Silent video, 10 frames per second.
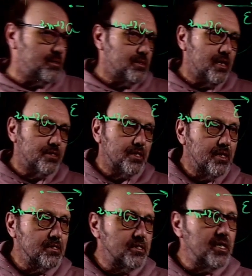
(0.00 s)
as a
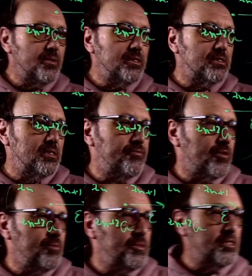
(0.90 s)
consequence
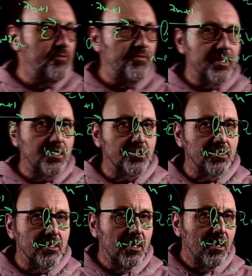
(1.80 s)
from this definition,
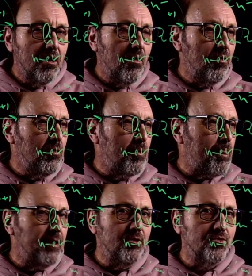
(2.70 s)
all
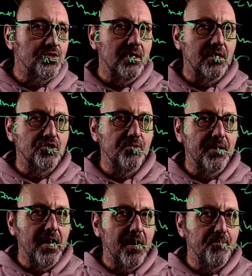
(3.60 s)
usual
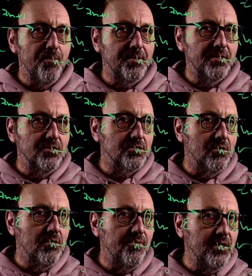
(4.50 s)
algebraic properties
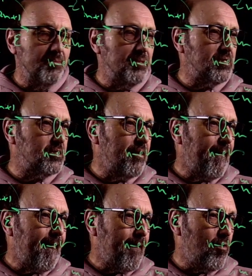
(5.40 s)
of limits
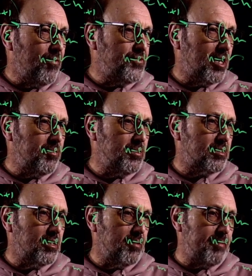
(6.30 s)
of sequence
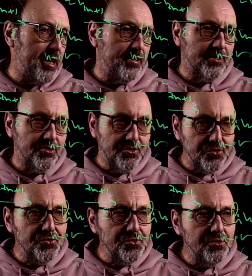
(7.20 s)
remain
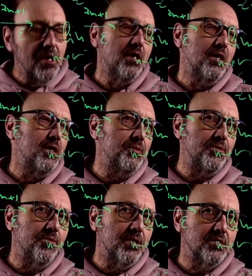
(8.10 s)
true when
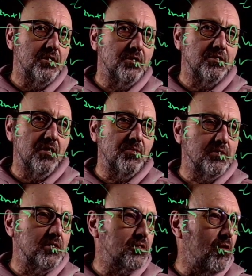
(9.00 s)
you consider
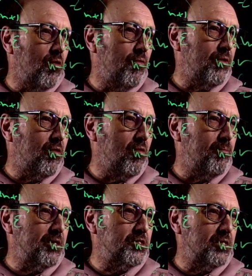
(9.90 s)
sequences of
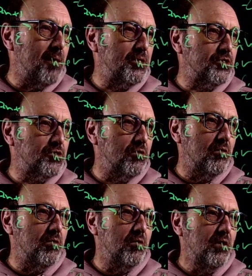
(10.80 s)
complex numbers. So